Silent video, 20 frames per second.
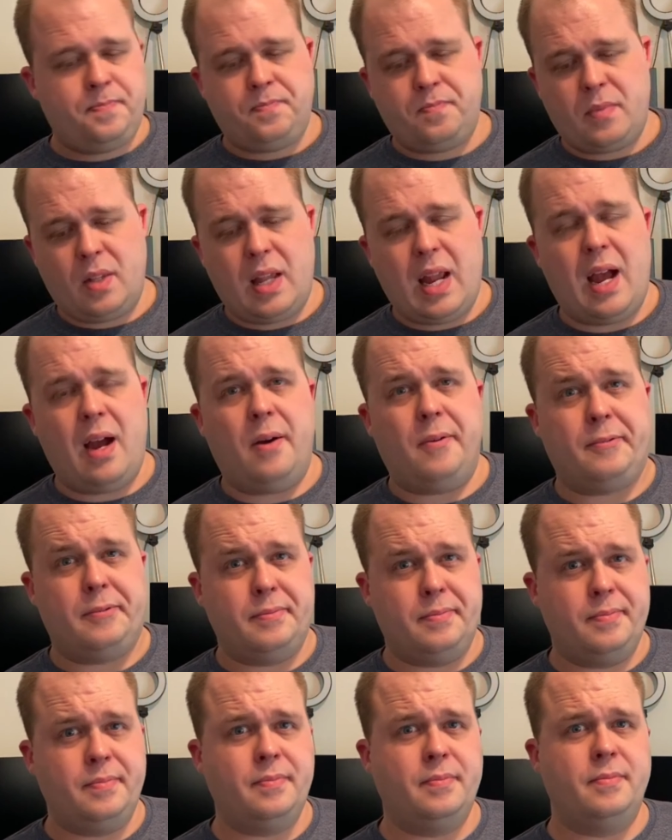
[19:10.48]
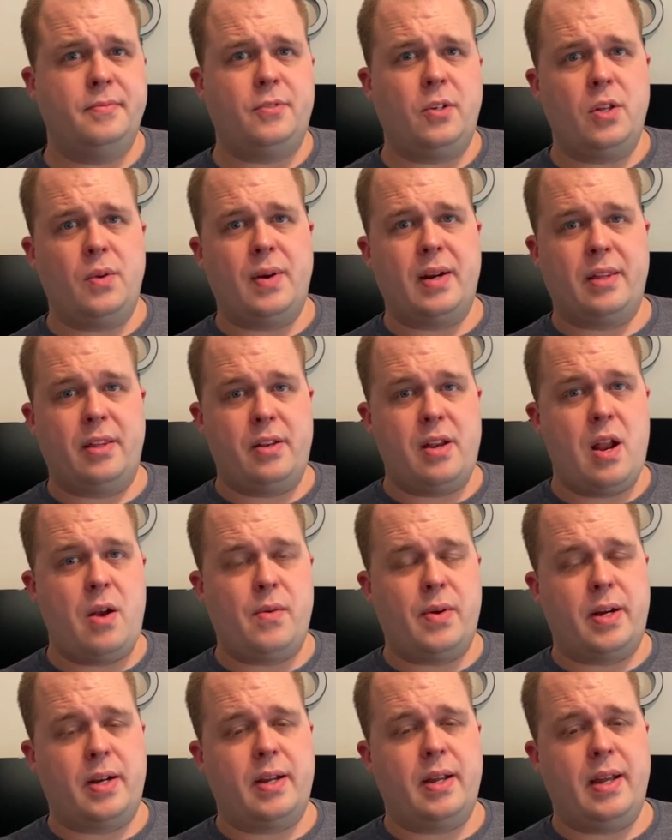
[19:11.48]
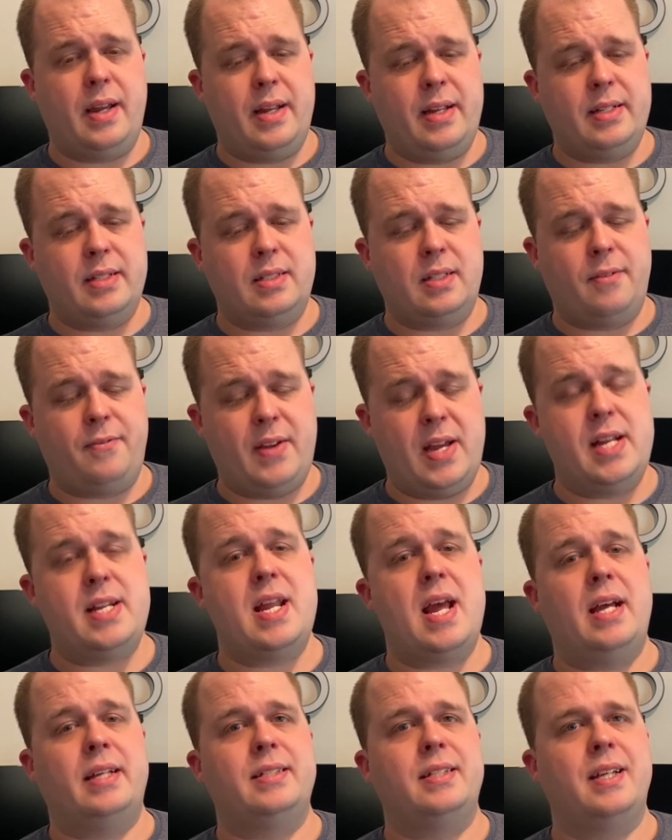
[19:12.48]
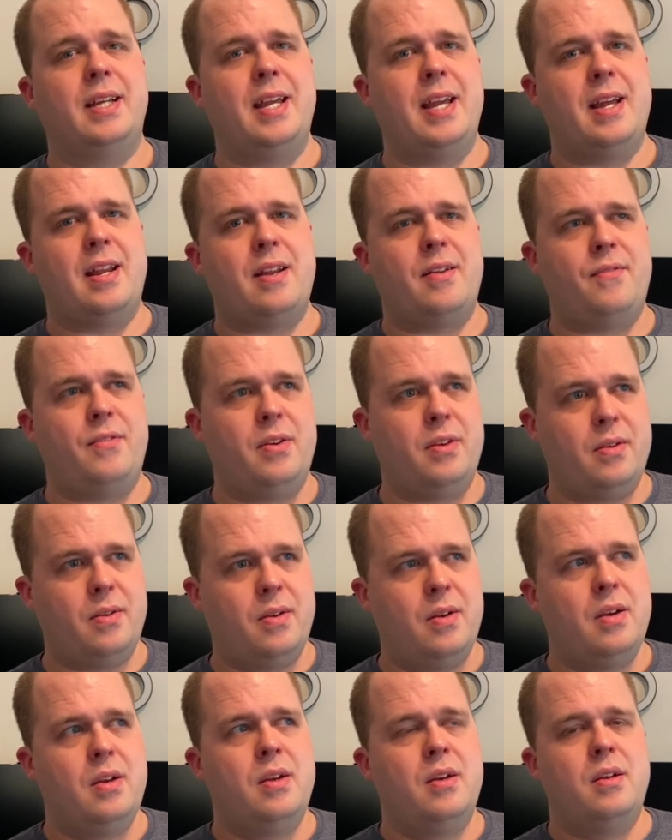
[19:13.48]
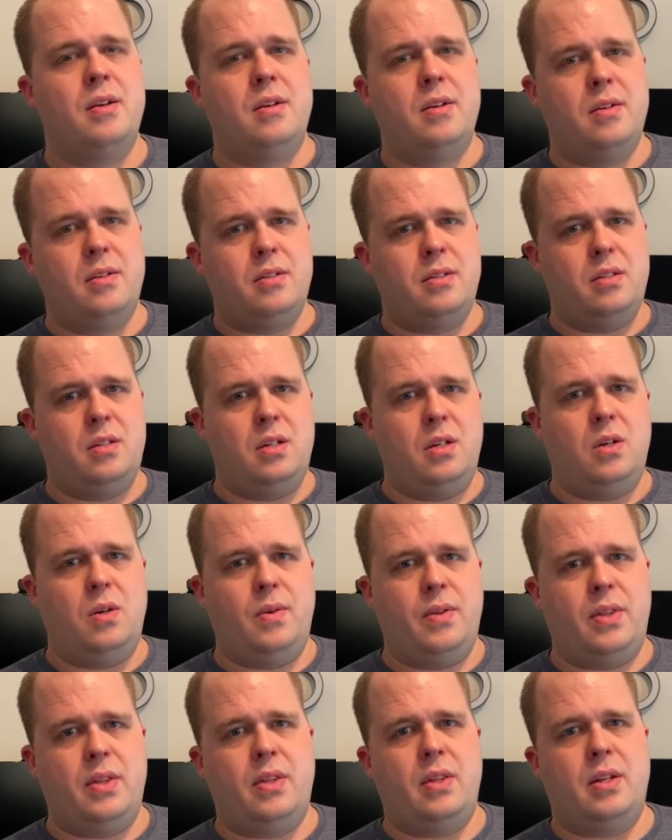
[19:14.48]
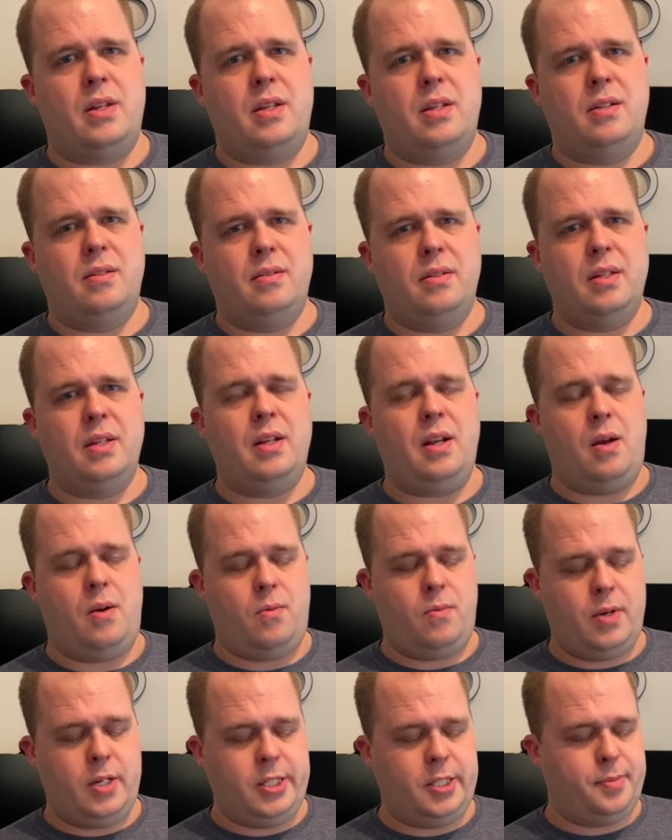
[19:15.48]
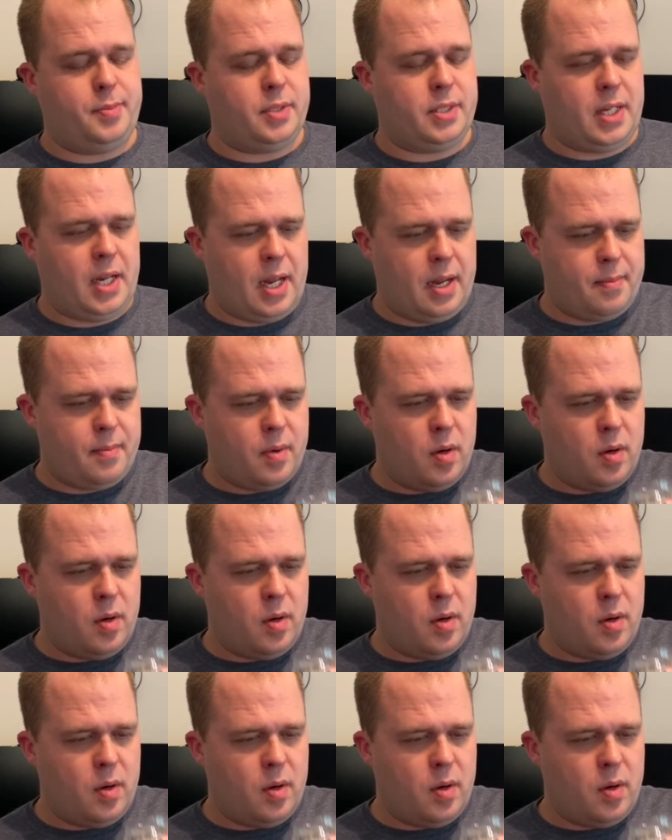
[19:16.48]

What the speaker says: Now, for the record, the Dead Ringer kit is a fantastic kit if you do it within the reasonable time.